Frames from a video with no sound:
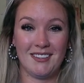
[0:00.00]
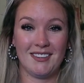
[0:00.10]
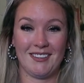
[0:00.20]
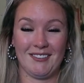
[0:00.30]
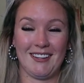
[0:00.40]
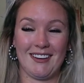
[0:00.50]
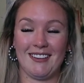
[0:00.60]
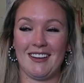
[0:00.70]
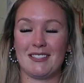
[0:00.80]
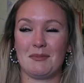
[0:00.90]
Like with that
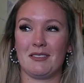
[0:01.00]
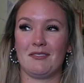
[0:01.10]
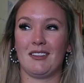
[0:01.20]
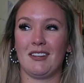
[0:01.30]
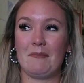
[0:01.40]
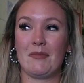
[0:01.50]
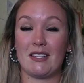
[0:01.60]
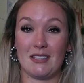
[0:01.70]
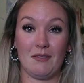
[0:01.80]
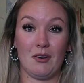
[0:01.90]
class specifically,
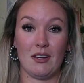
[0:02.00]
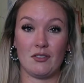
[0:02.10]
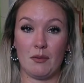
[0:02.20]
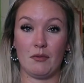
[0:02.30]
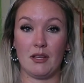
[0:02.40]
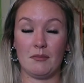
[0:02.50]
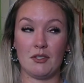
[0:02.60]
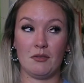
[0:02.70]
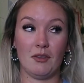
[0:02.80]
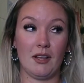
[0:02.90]
because they've all had trouble with them
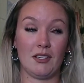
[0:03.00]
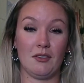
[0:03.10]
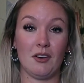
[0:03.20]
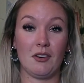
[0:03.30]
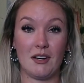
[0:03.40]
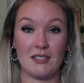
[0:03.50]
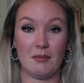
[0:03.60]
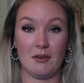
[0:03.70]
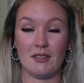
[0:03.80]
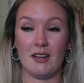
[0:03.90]
too. They're like, you're a crazy
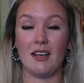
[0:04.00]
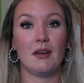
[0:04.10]
person.